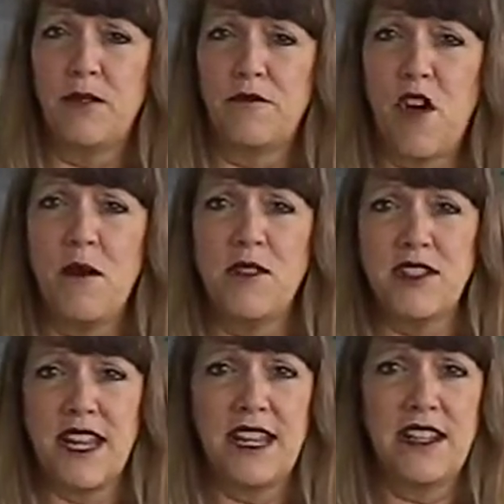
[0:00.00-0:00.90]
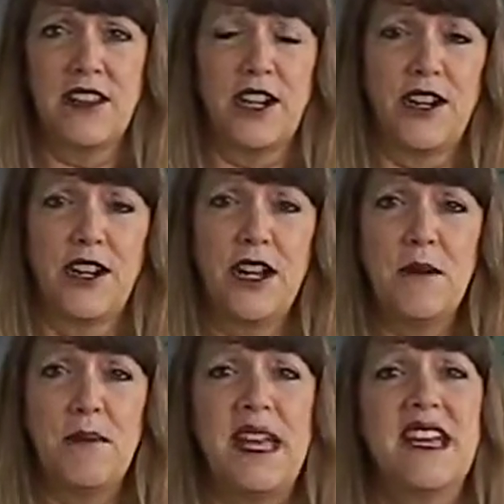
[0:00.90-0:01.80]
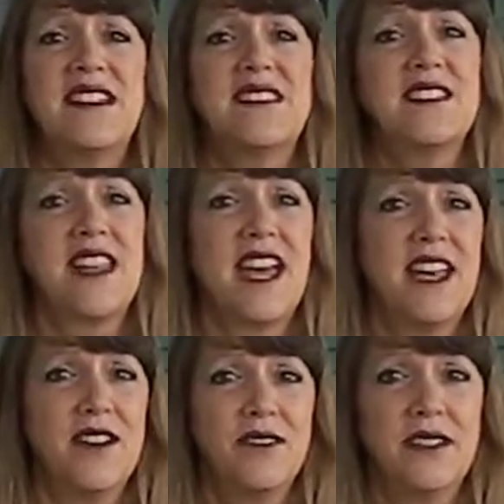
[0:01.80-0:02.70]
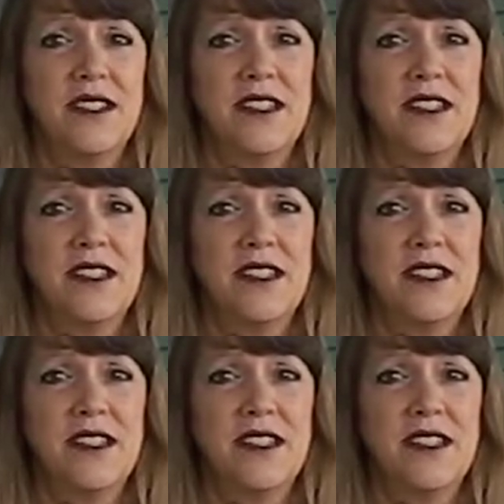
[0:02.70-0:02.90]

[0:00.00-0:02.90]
farmers taking their pigs to town,